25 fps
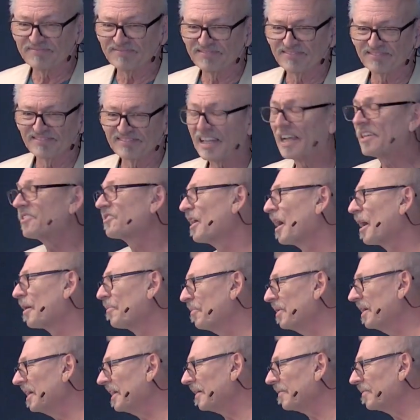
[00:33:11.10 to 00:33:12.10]
That's on
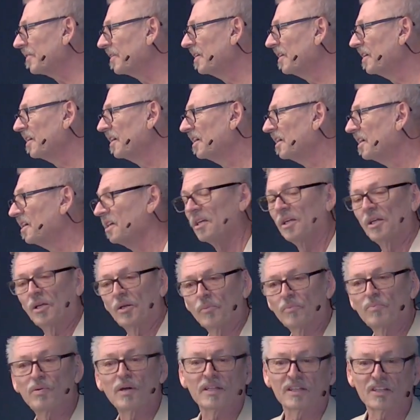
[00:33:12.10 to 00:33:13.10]
me.
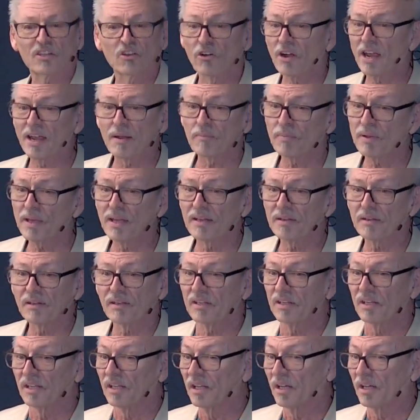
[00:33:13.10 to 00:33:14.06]
But there ain't been